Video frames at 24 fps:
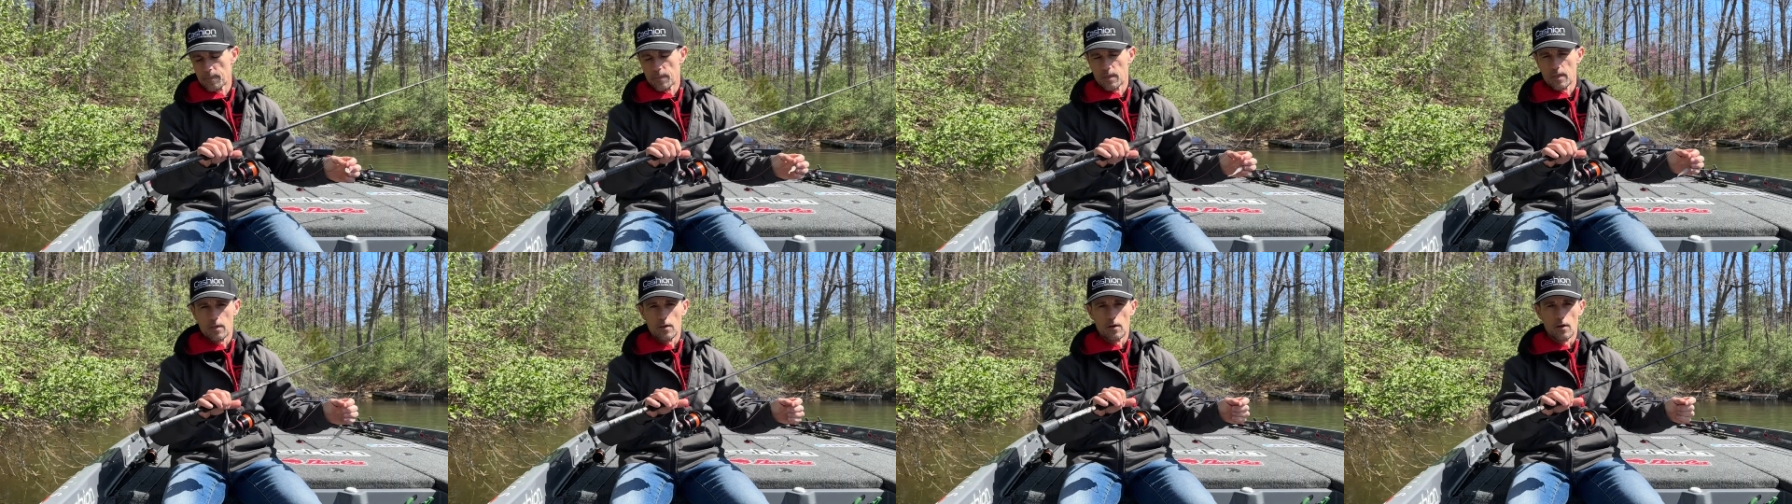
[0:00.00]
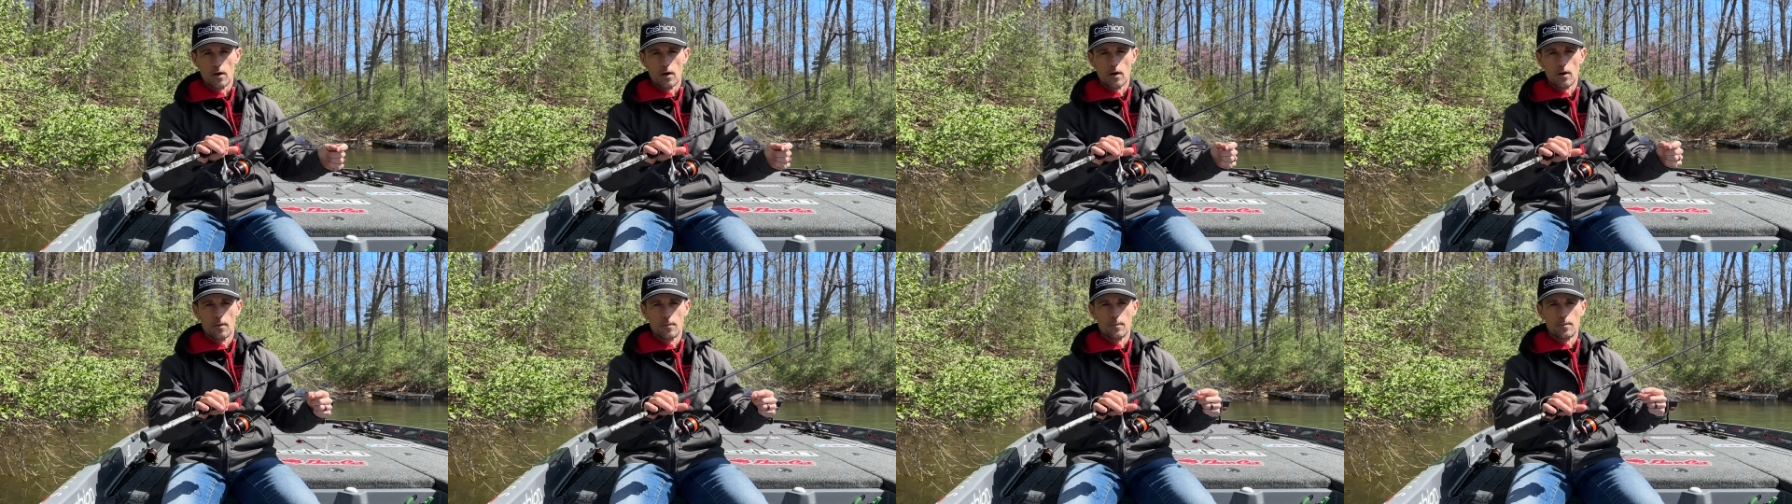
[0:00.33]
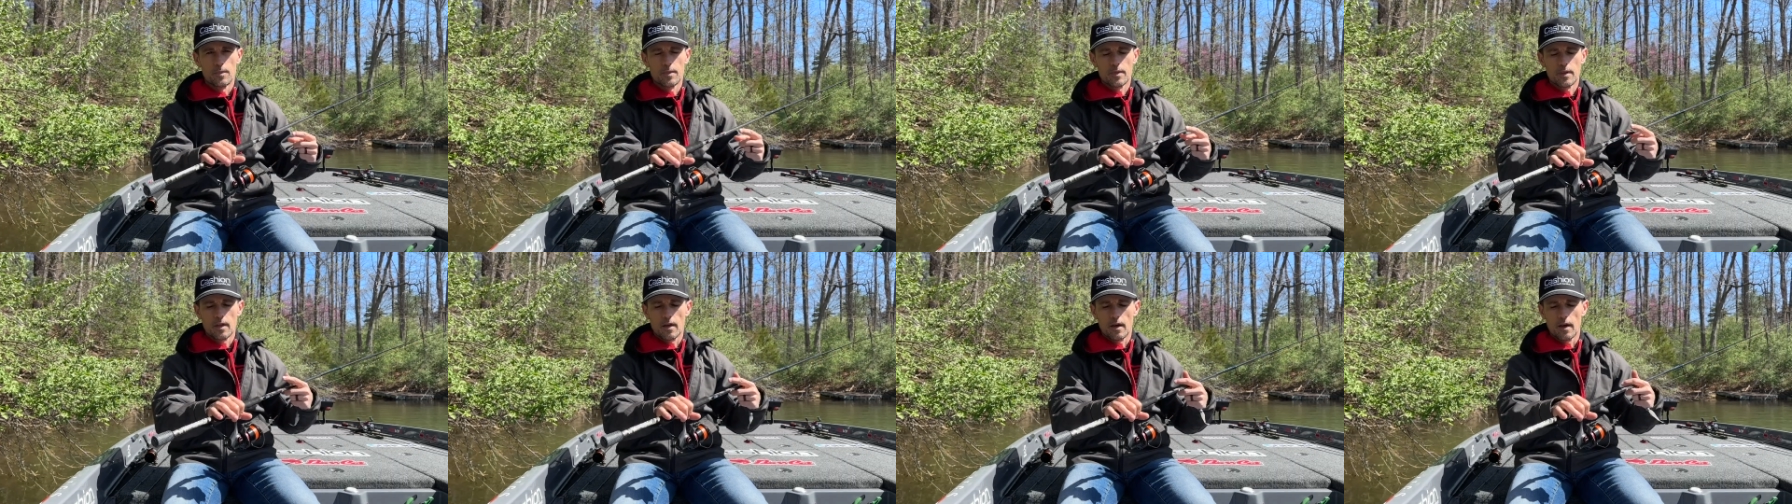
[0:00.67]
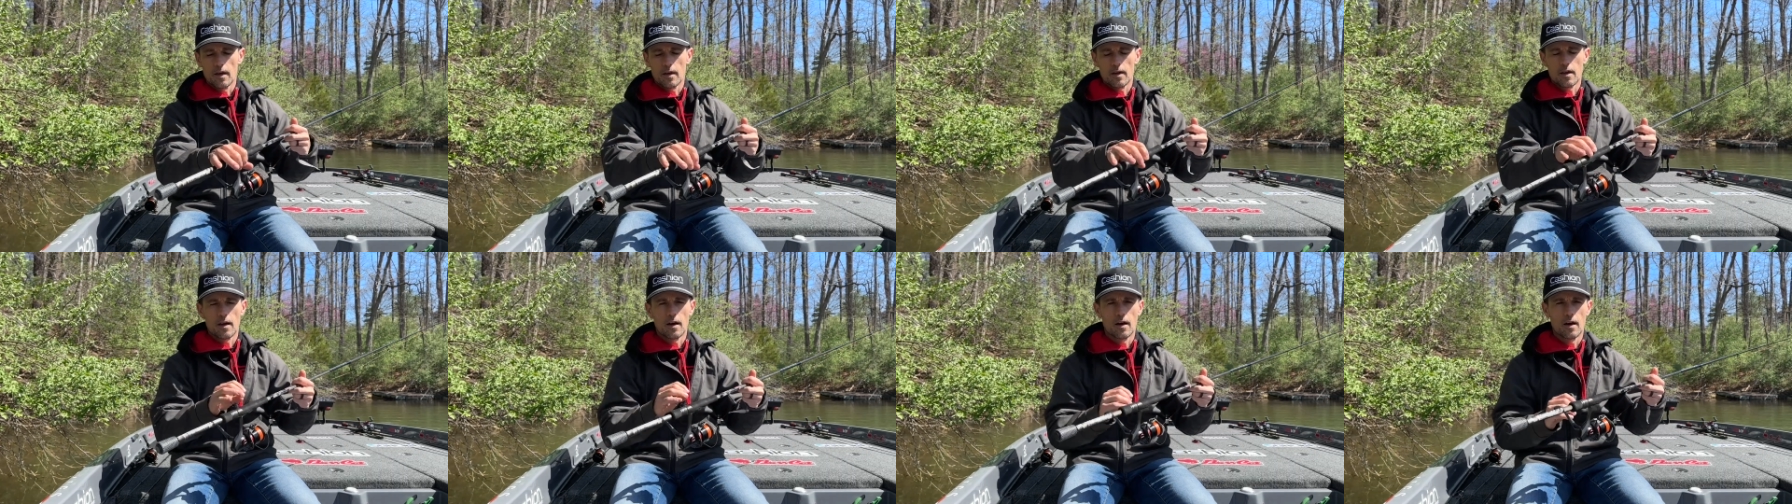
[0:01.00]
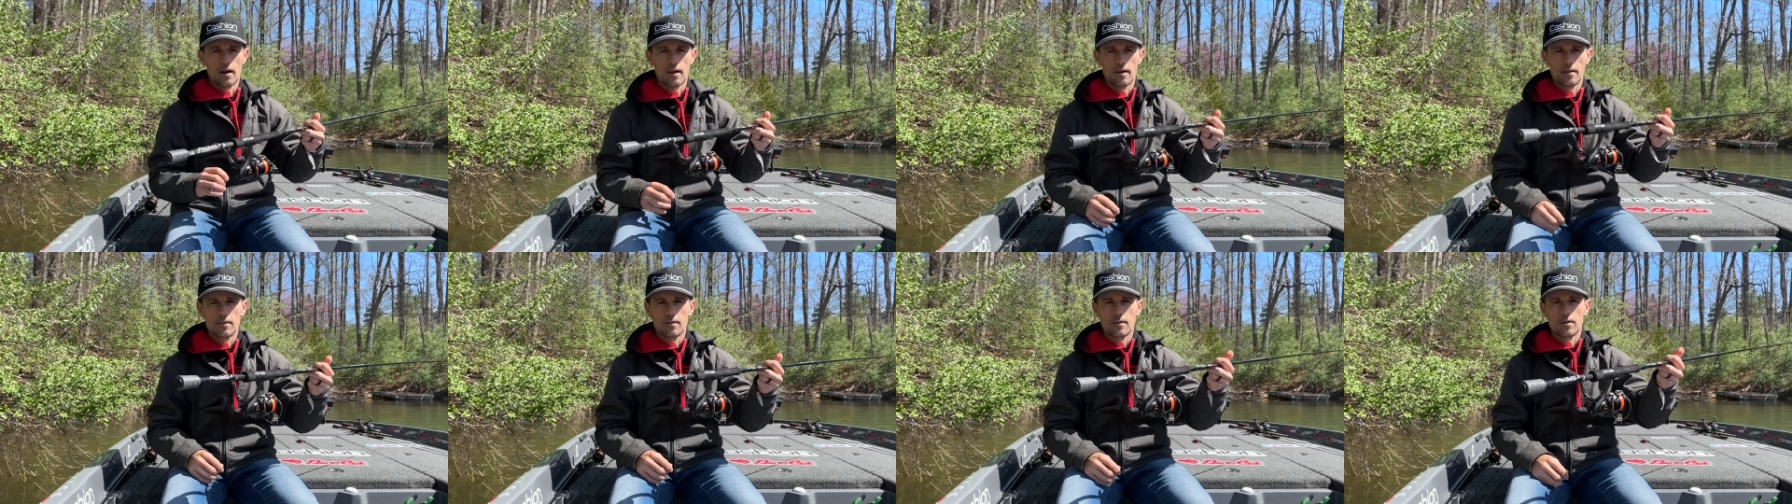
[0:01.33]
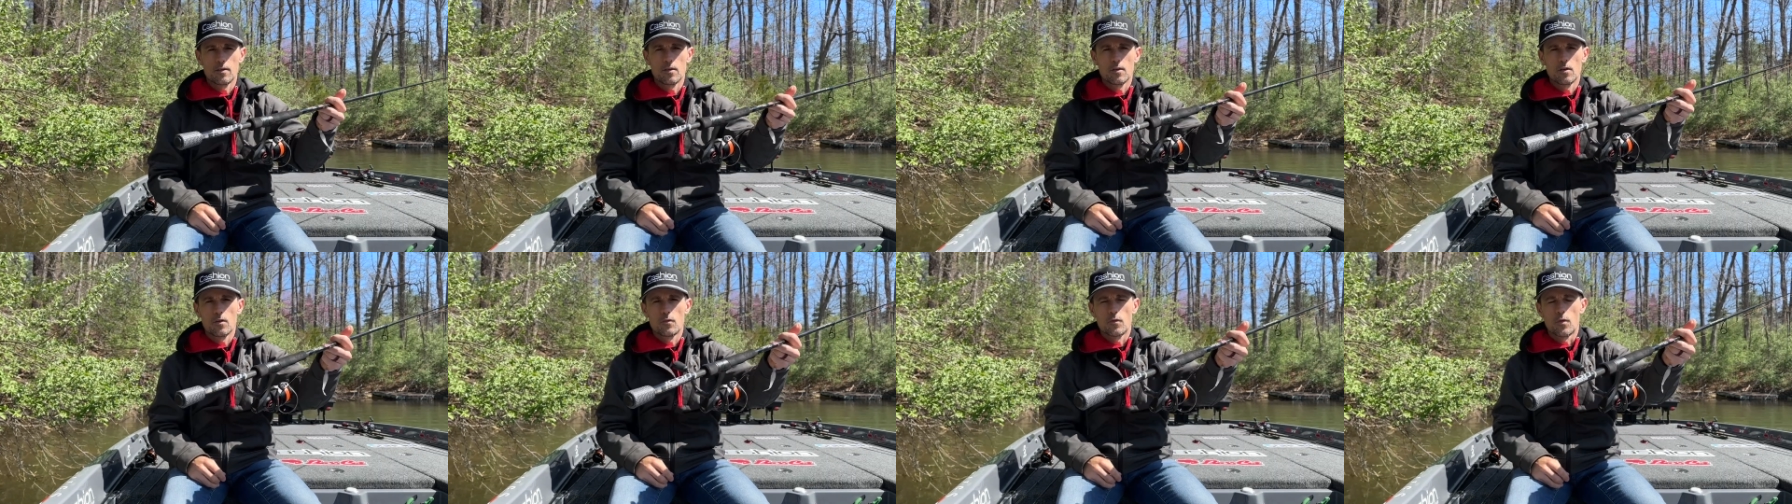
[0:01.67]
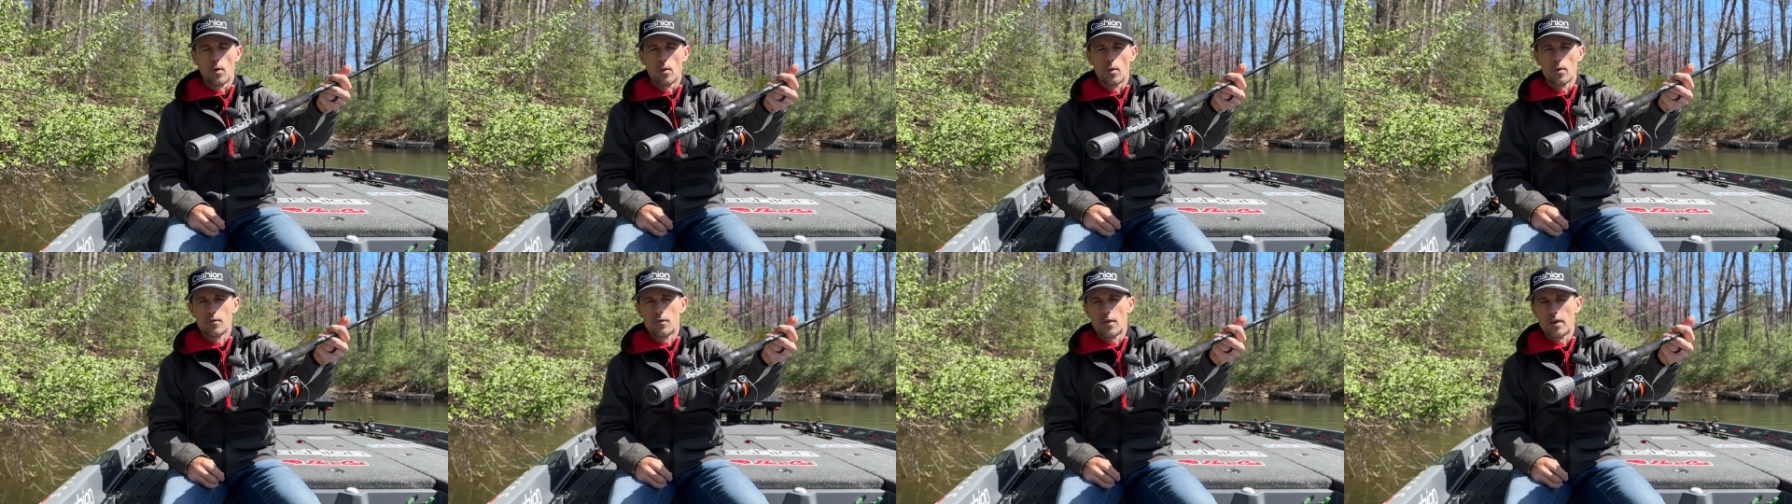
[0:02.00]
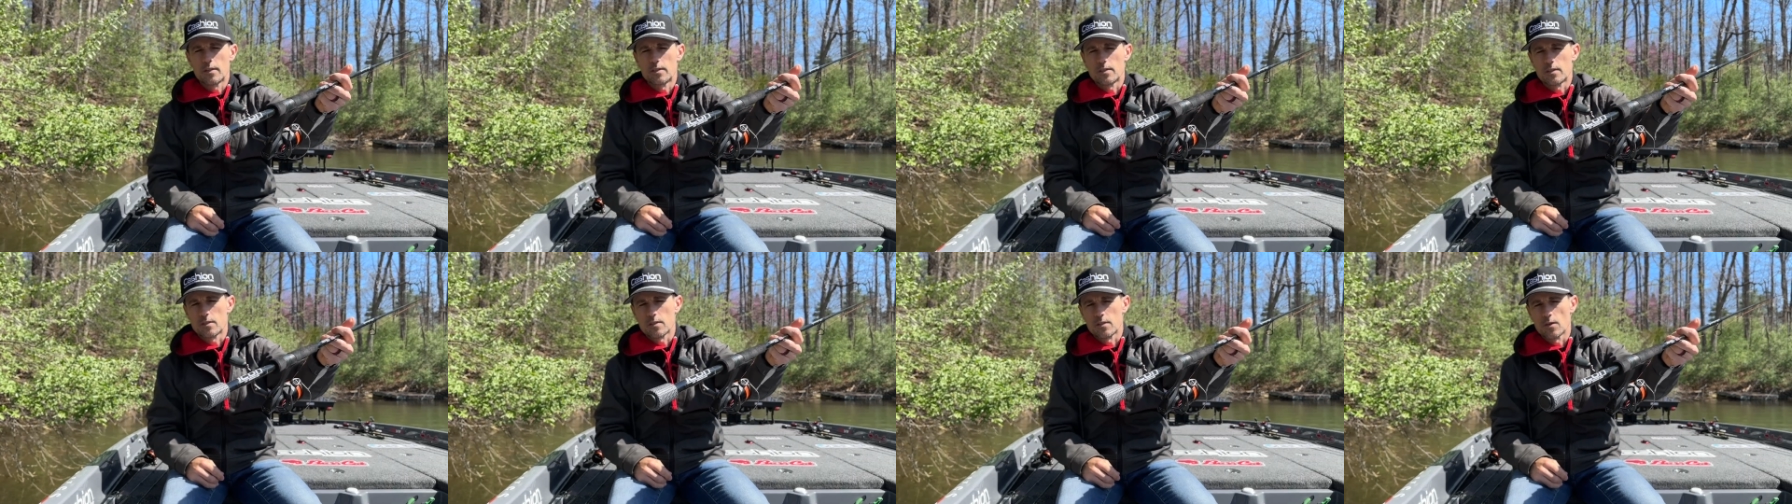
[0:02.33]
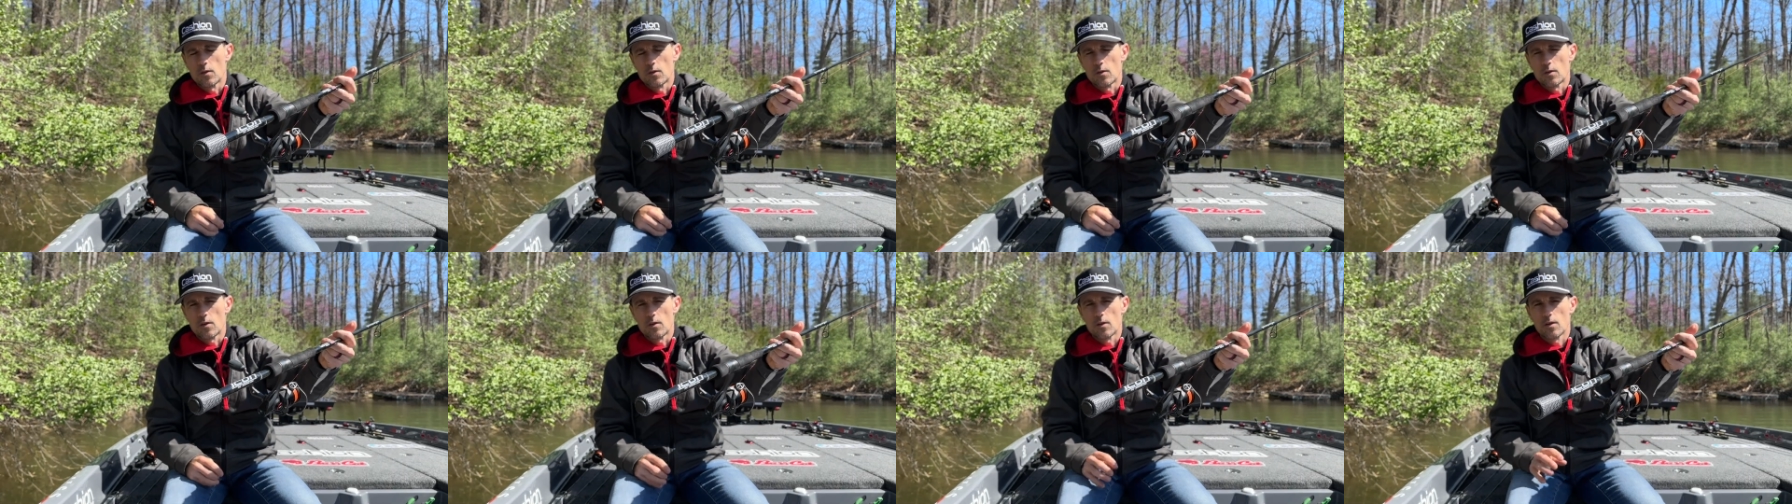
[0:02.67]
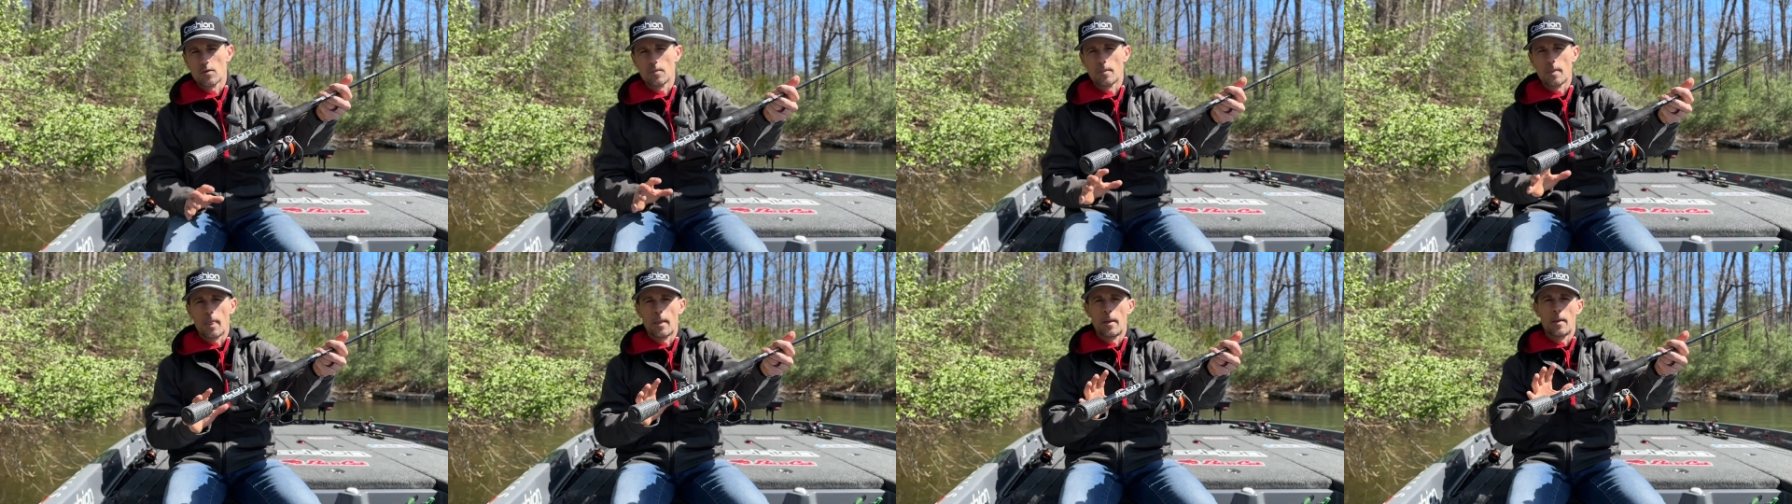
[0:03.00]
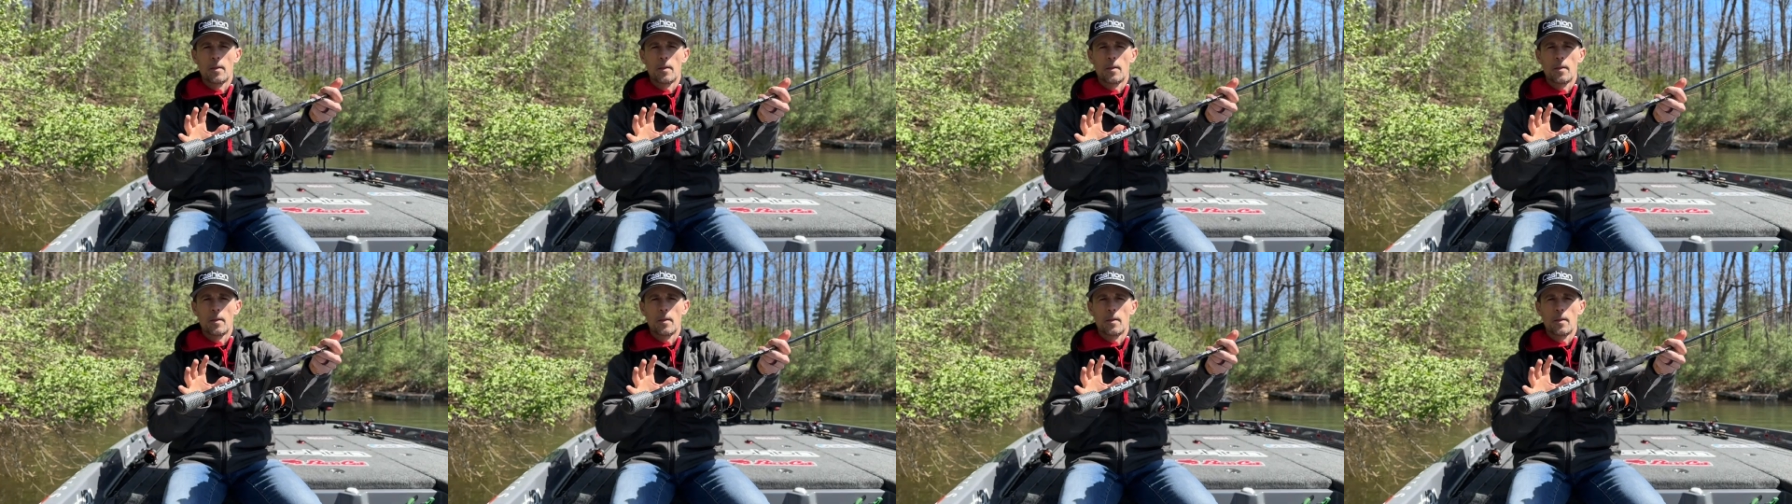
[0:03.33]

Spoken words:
the Icon forward-facing sonar